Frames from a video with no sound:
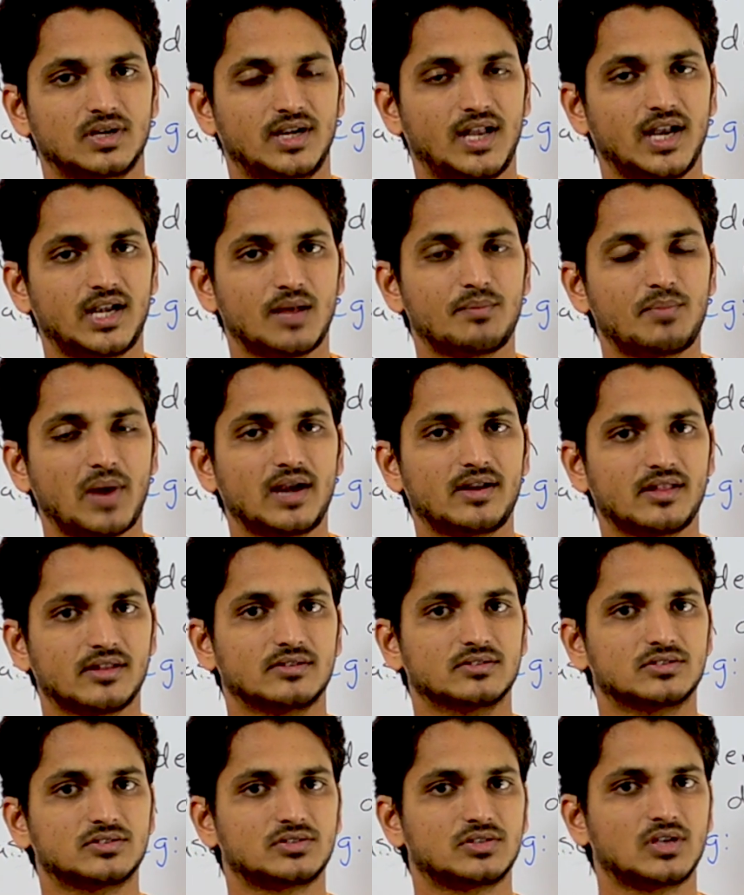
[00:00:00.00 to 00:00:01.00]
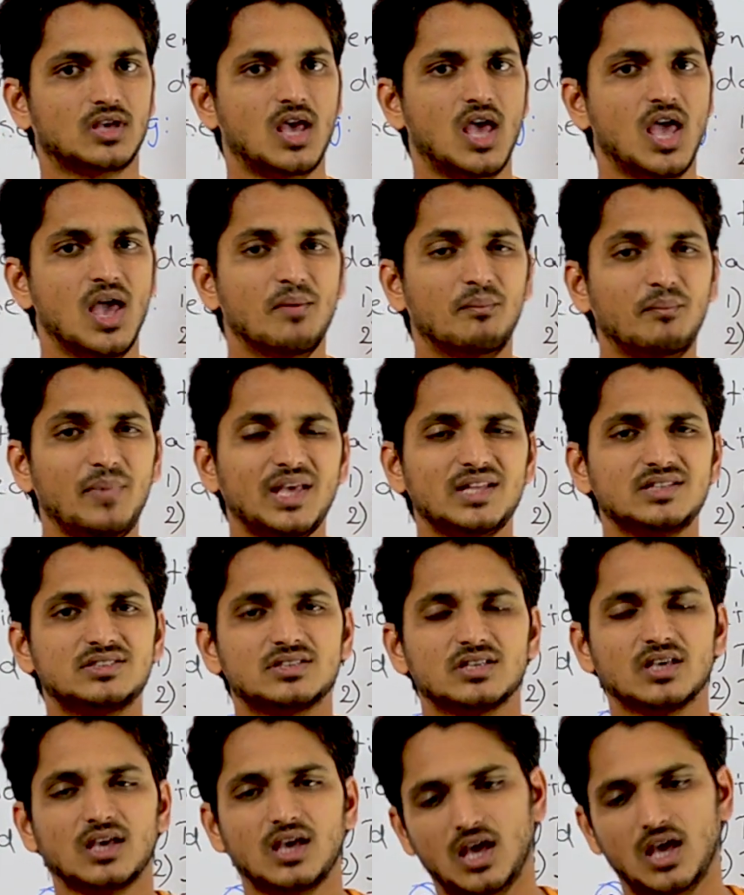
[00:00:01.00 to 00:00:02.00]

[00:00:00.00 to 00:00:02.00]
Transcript: Data patterns means,